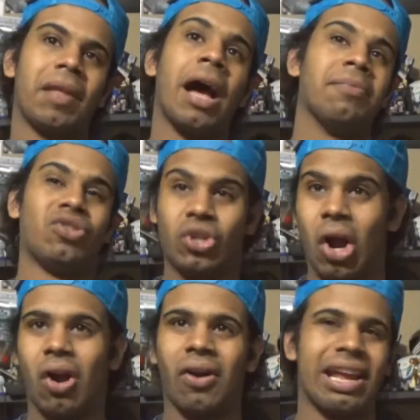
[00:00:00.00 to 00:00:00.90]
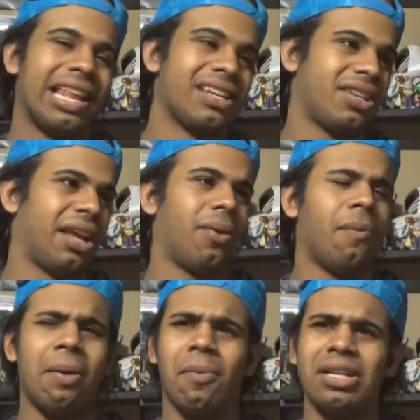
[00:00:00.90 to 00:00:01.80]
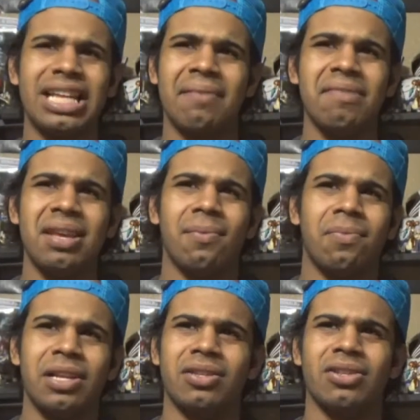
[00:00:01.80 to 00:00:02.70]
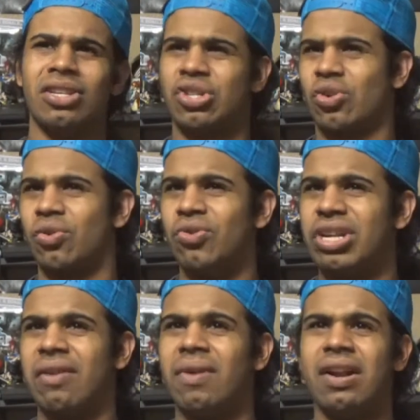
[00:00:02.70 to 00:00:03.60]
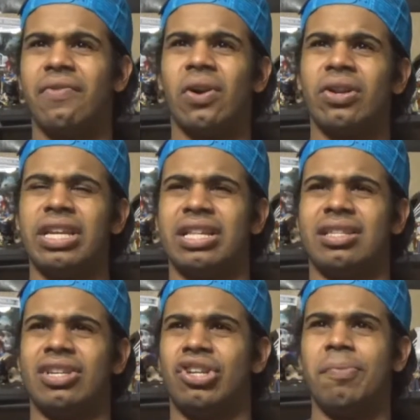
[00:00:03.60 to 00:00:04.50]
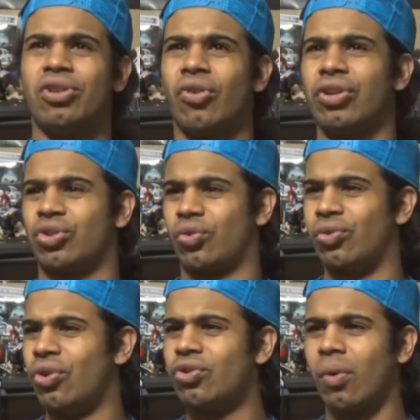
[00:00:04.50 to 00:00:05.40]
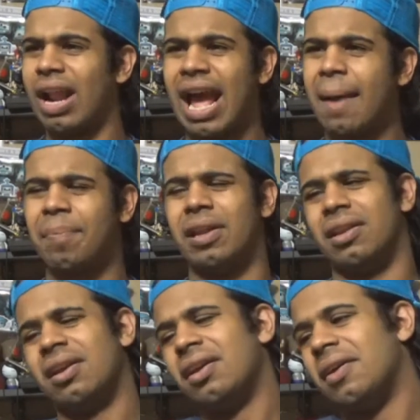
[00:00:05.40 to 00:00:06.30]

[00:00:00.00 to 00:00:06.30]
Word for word: I'm sorry. And it's like, wait, what does that mean? Did, did Scrooge get rid of her? Did, did she betray Scrooge? What happened?